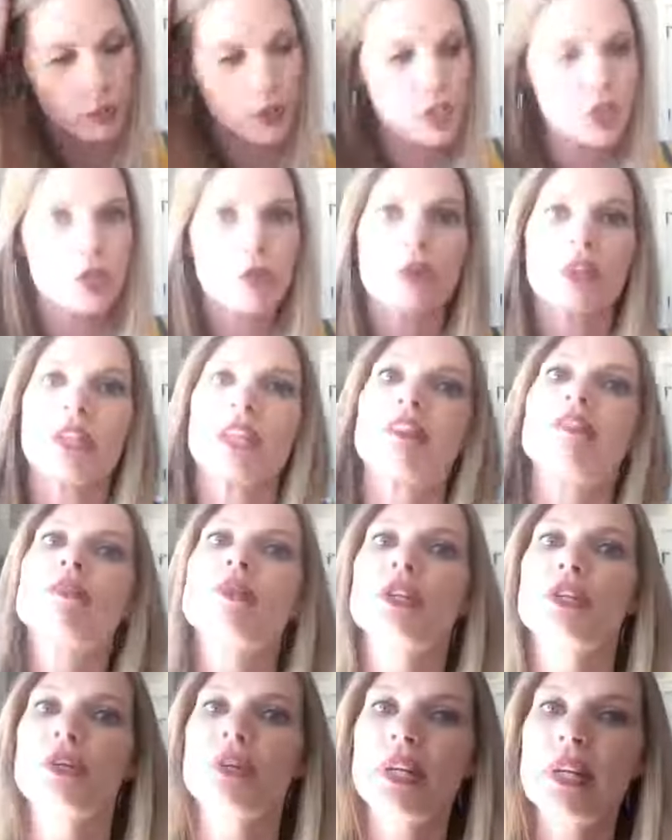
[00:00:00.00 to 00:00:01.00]
what you leave
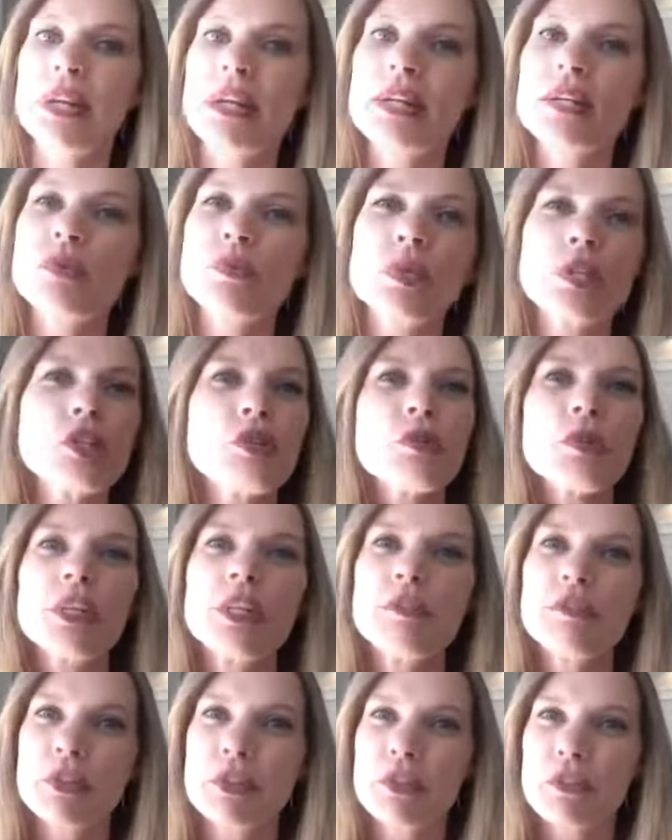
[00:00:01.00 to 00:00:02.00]
with your kids, what you
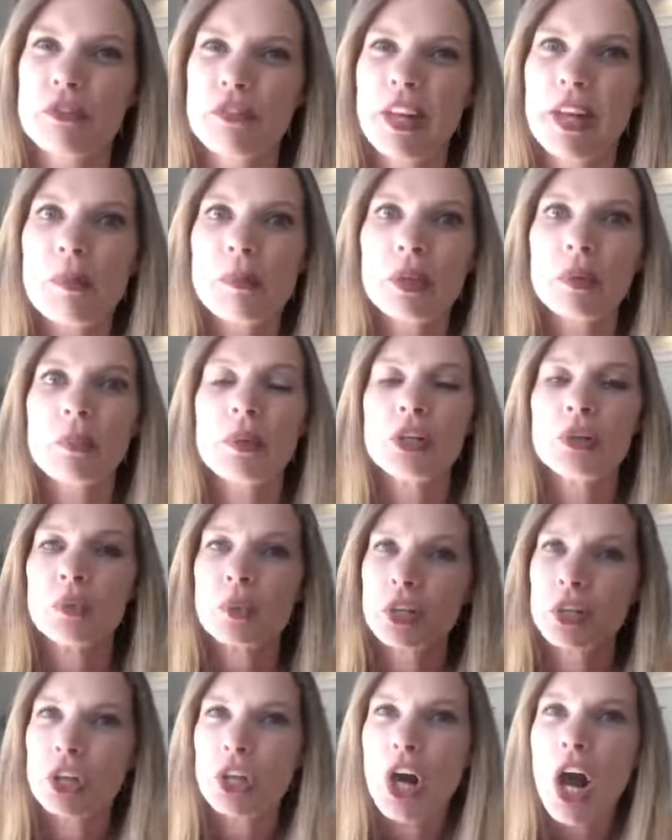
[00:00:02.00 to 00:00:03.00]
leave with your family
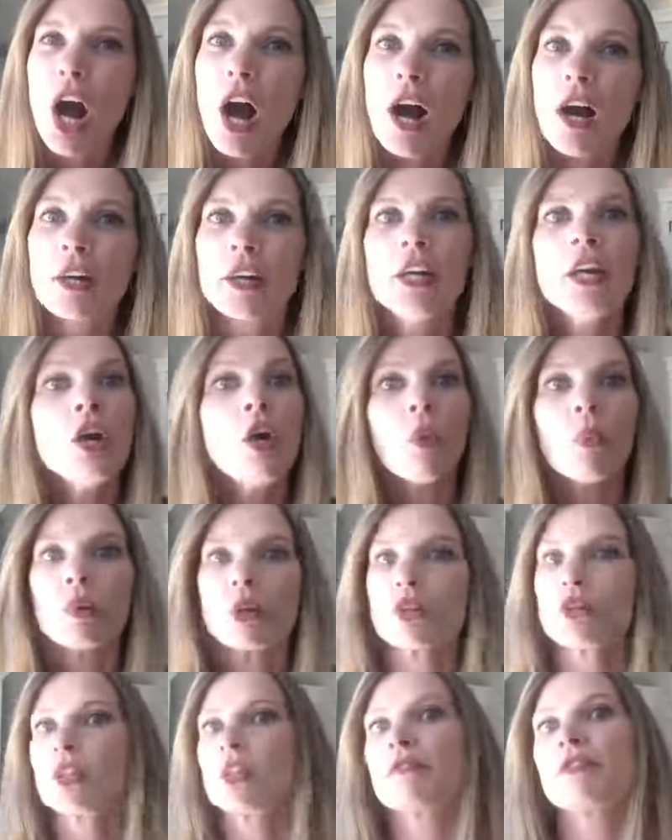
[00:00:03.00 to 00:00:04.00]
when you're gone,
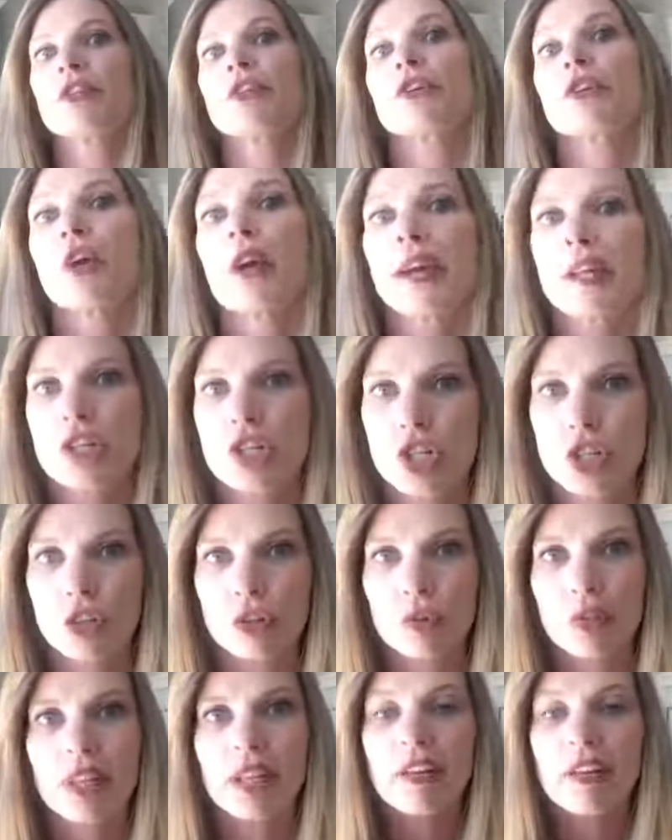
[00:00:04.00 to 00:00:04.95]
what you leave with your grandchildren.